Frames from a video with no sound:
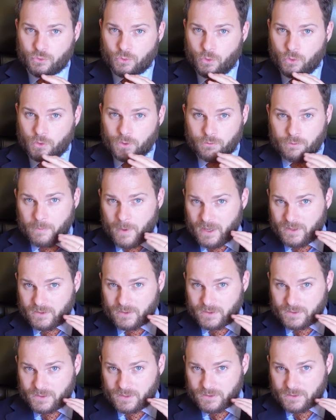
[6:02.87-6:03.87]
draw
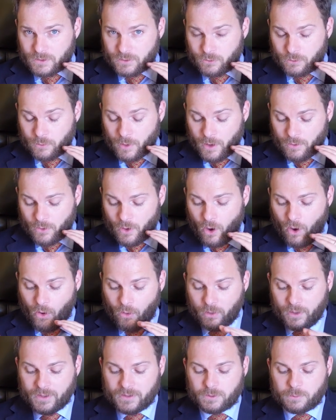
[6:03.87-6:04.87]
remains consistent throughout the
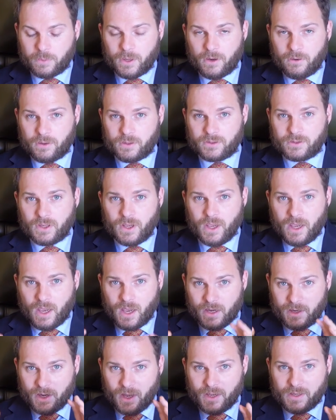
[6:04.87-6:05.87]
whole experience,
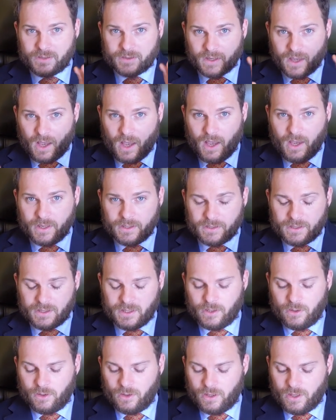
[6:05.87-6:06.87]
a nice
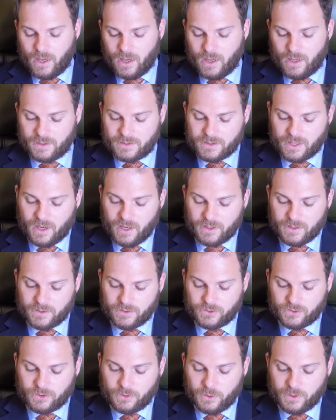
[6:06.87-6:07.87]
ideal
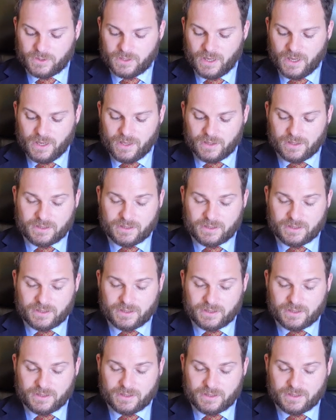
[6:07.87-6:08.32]
tightness to it.